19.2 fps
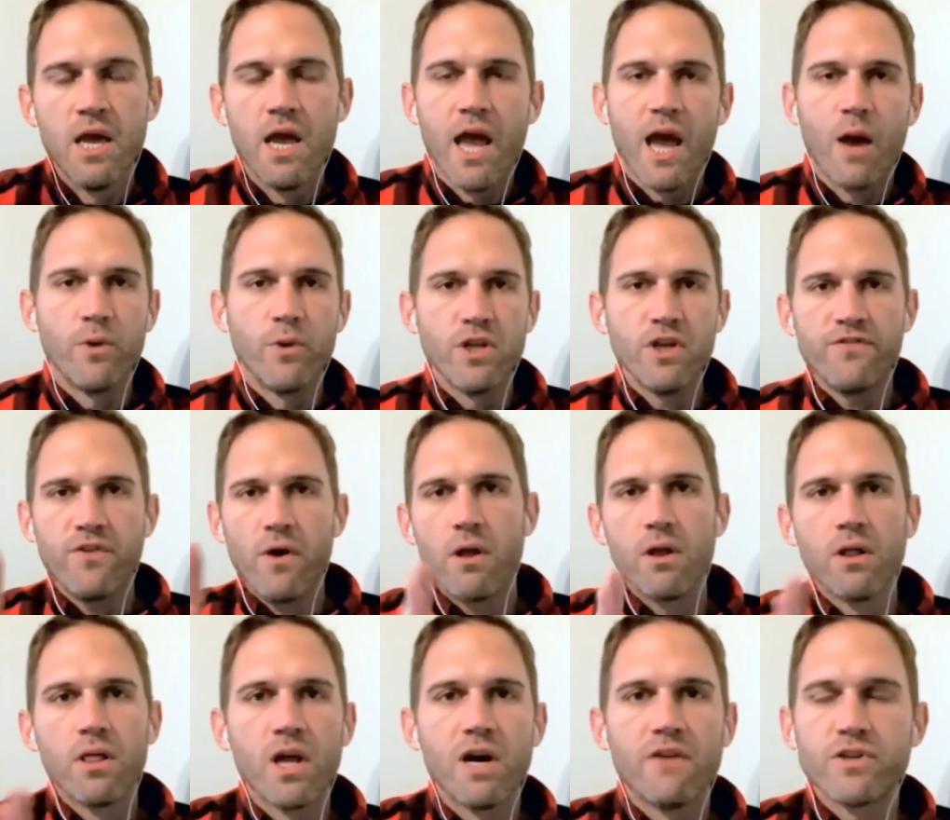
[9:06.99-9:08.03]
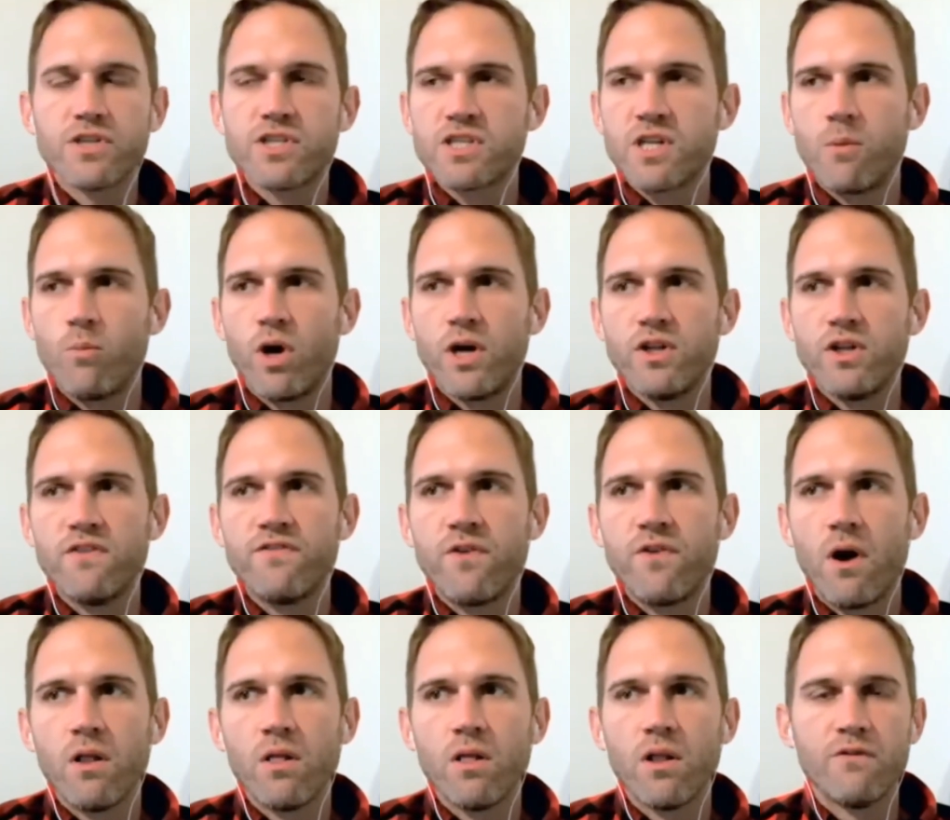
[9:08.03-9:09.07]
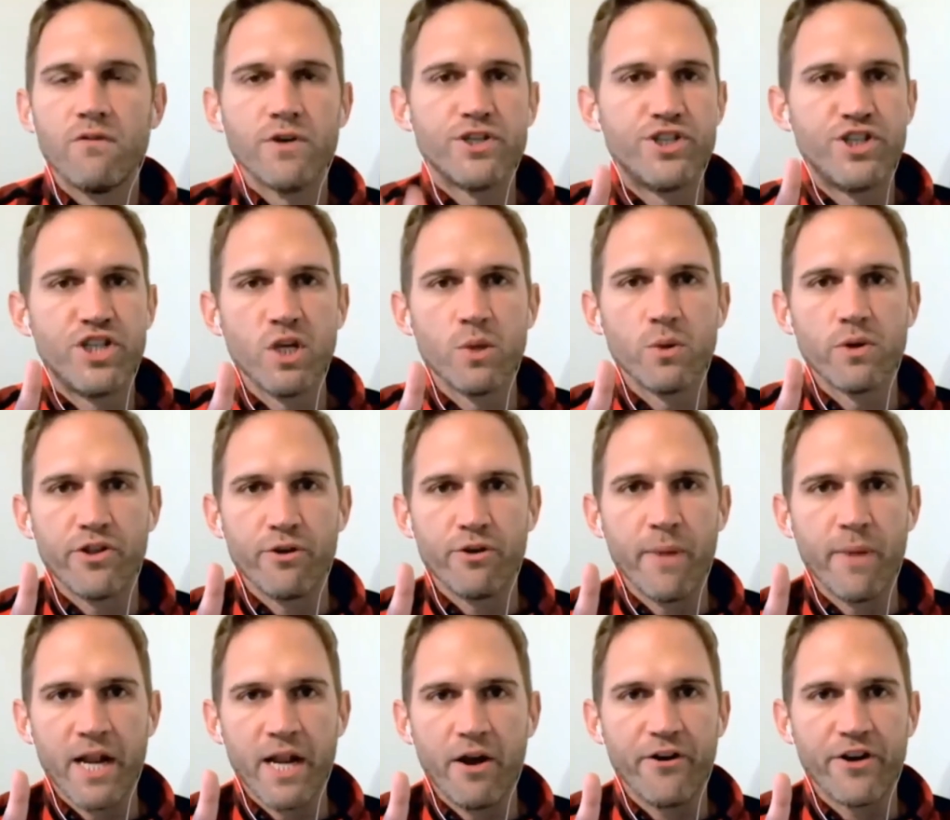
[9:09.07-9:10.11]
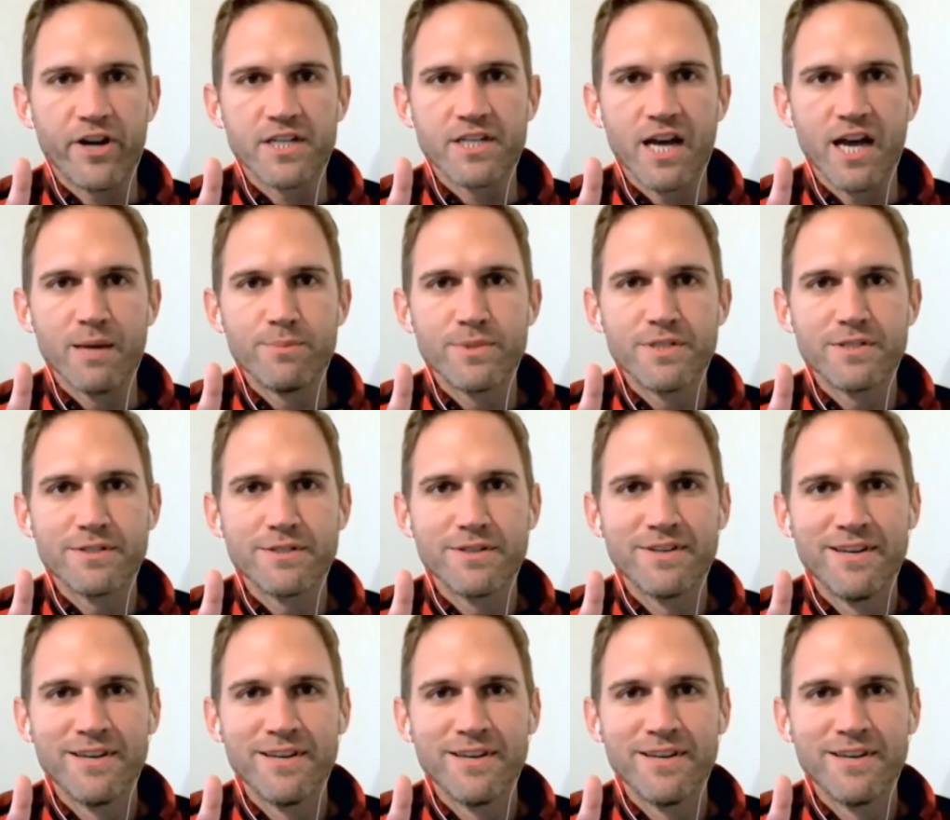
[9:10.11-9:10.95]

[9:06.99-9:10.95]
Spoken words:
And when you fall in love with someone, you fall in love with 2 of their main archetypes.